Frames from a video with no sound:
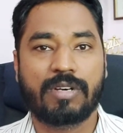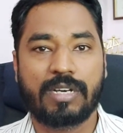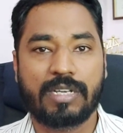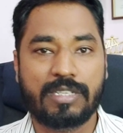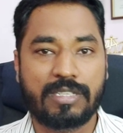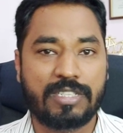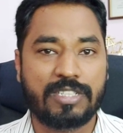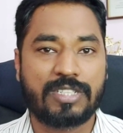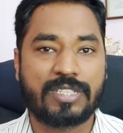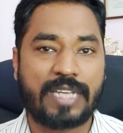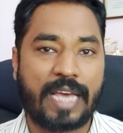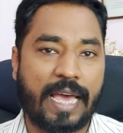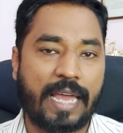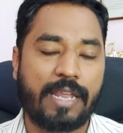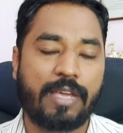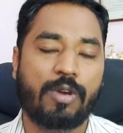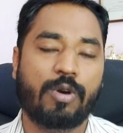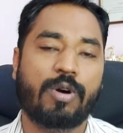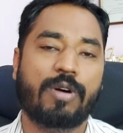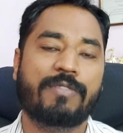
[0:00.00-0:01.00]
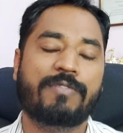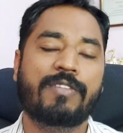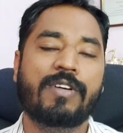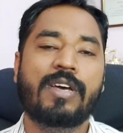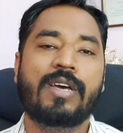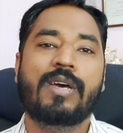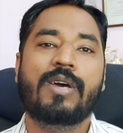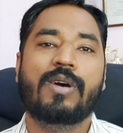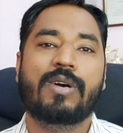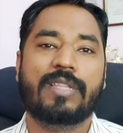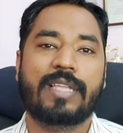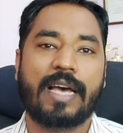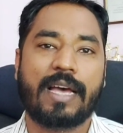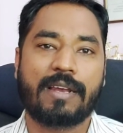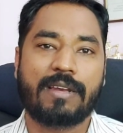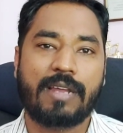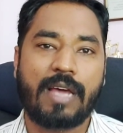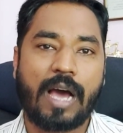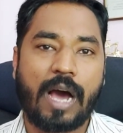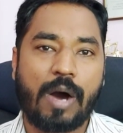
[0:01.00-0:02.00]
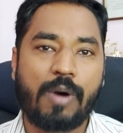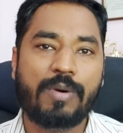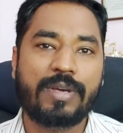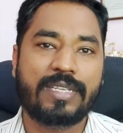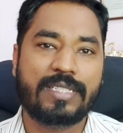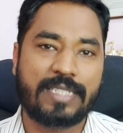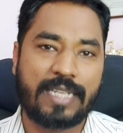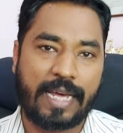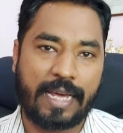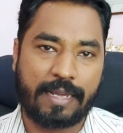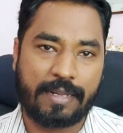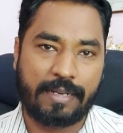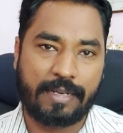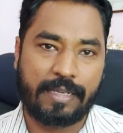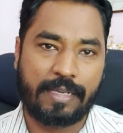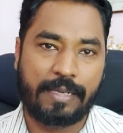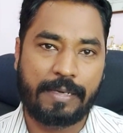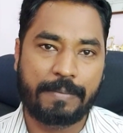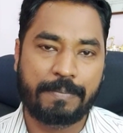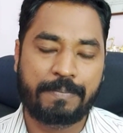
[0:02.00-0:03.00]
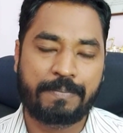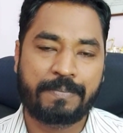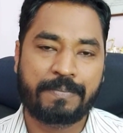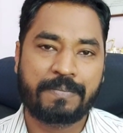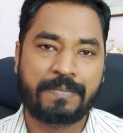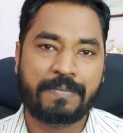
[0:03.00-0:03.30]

understanding of that how exactly